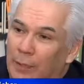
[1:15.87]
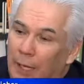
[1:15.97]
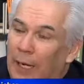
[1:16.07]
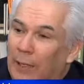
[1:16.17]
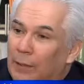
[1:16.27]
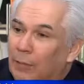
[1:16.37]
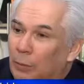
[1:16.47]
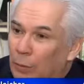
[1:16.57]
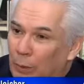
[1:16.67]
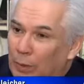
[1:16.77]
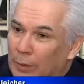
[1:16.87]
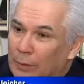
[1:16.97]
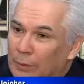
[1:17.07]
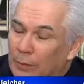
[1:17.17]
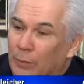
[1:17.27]
high-level
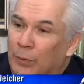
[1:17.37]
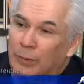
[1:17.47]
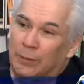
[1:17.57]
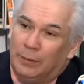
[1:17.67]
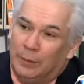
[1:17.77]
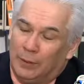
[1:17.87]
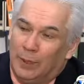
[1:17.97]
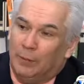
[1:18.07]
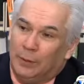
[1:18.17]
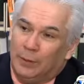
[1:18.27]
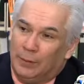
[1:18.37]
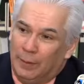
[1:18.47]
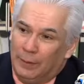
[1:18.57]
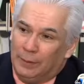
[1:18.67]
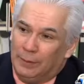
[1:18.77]
work when they're coming to
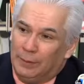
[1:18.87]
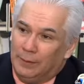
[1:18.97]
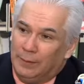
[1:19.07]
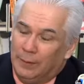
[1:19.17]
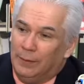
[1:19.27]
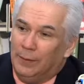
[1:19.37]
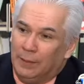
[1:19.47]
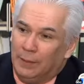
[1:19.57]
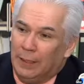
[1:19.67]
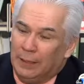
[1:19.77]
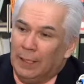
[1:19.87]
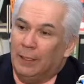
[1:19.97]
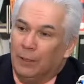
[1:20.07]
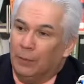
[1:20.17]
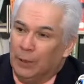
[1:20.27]
us, and at
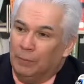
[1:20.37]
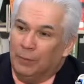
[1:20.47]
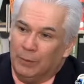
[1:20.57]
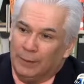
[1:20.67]
that low level.